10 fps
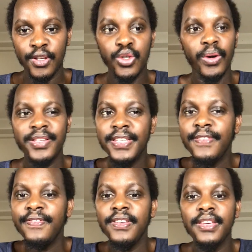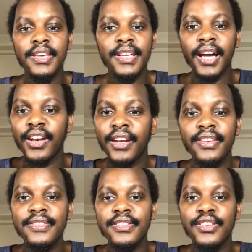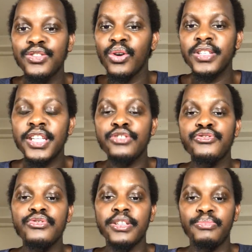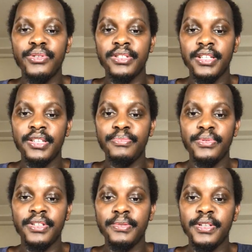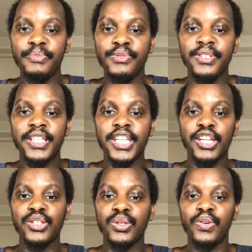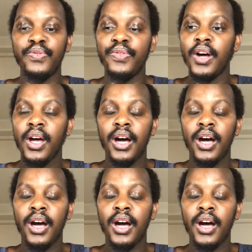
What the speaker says: So a CV is not a true representation of